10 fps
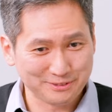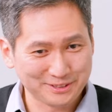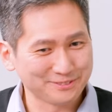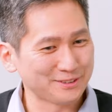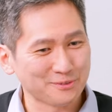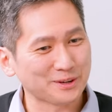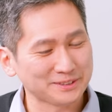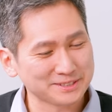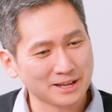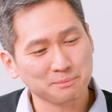you've done well in
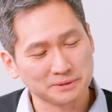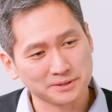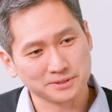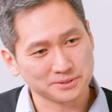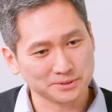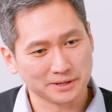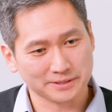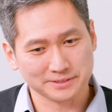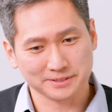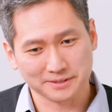the stock, but there's also, I
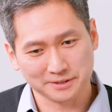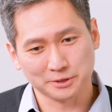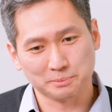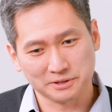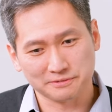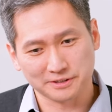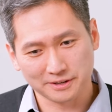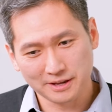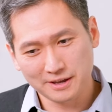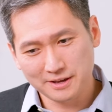guess, a little bit of a